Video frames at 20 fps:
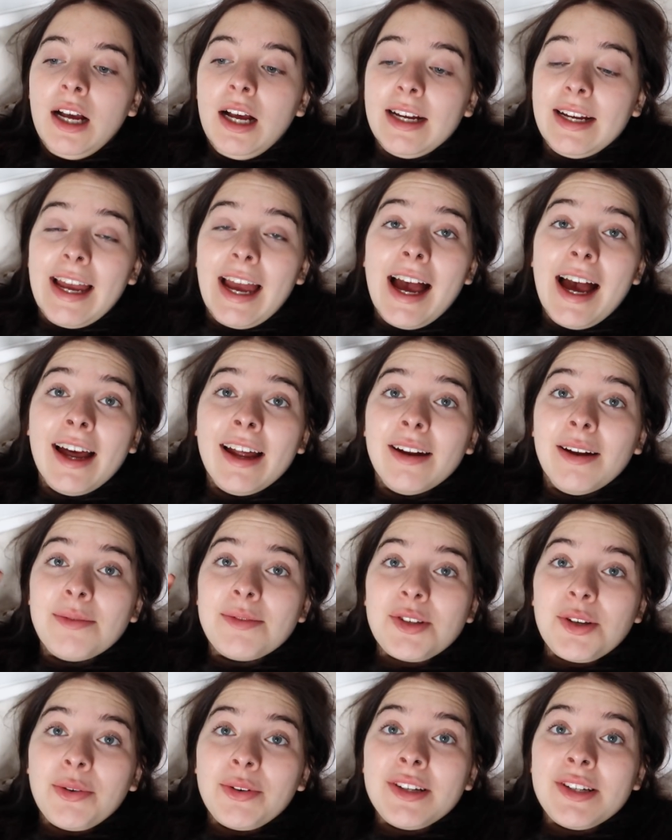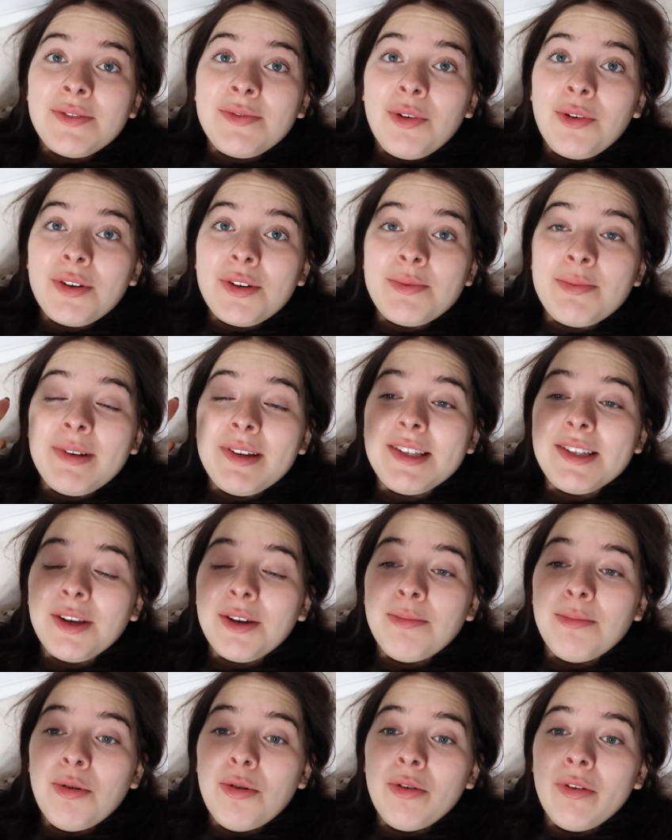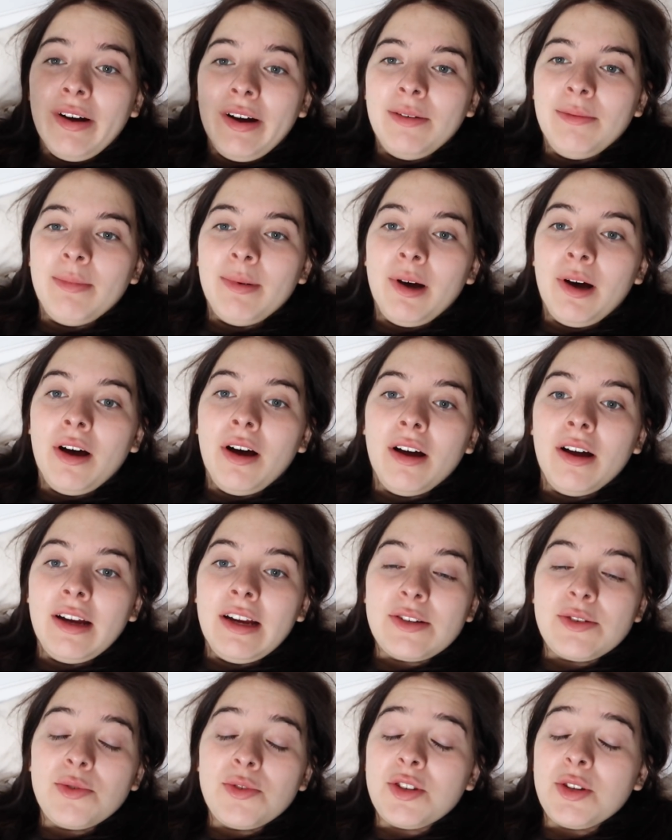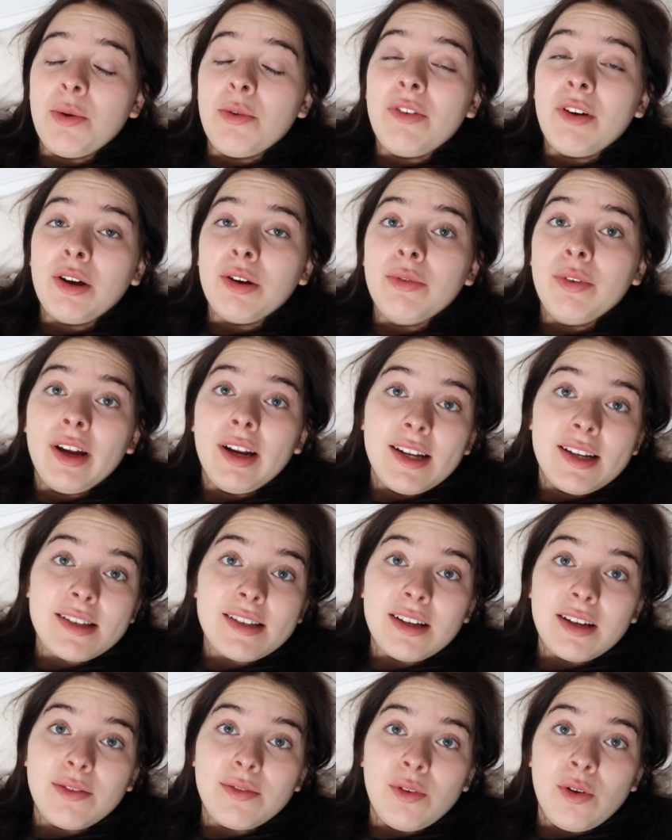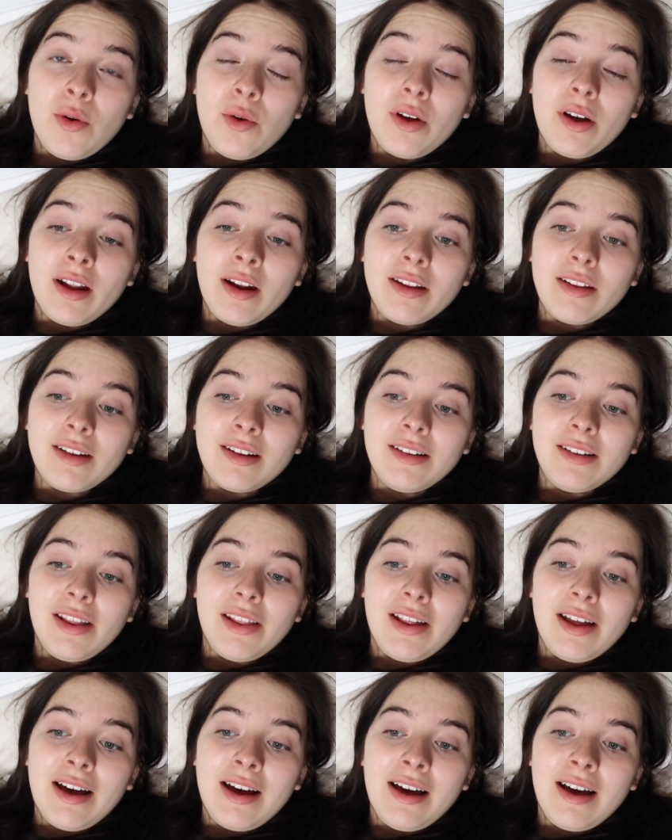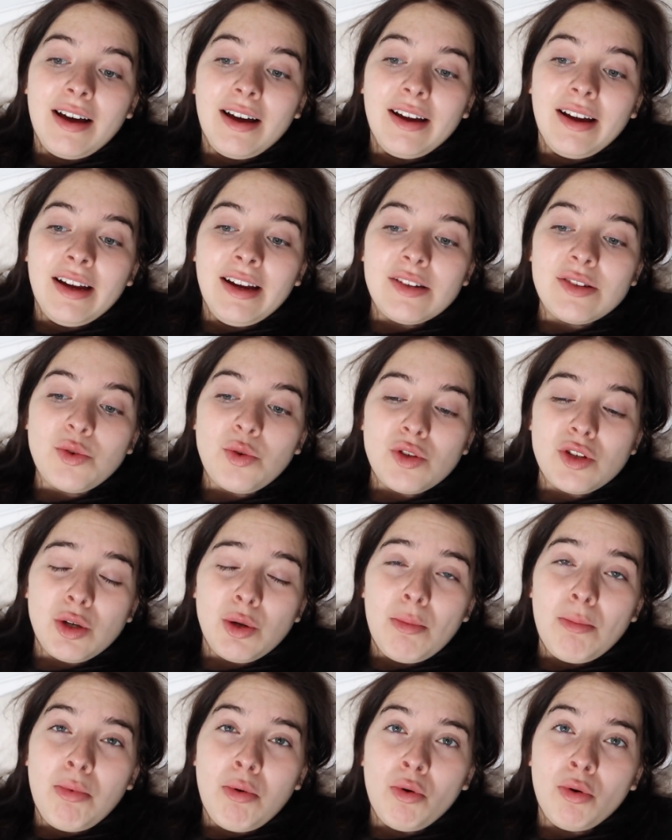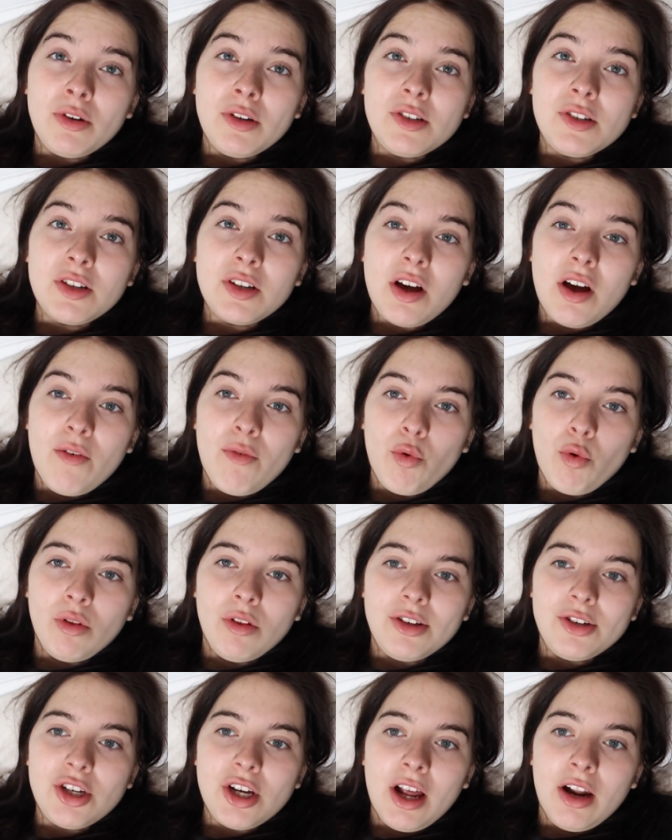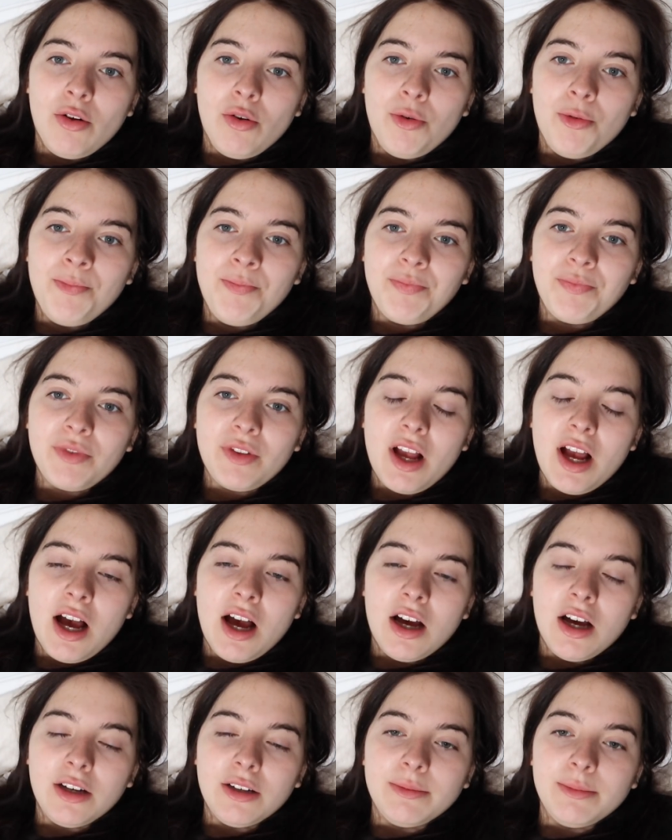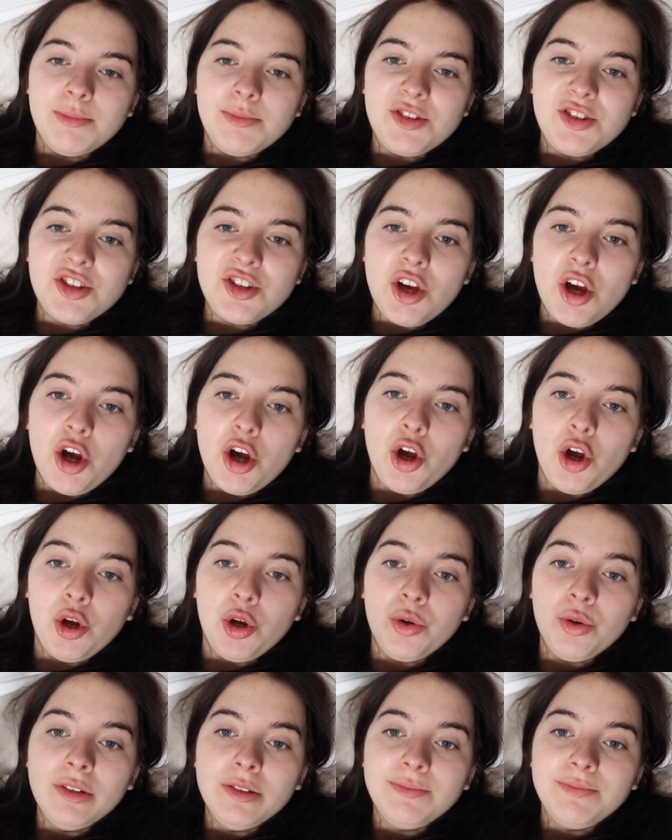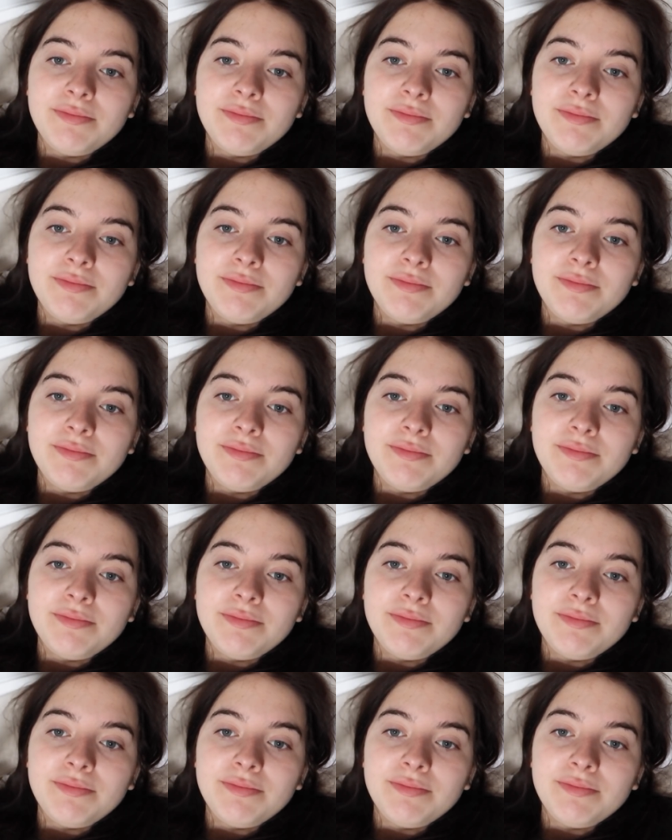again I'm sorry this vlog has been so boring but it's also a very realistic vlog and I think that that is also important to cover on the channel um, so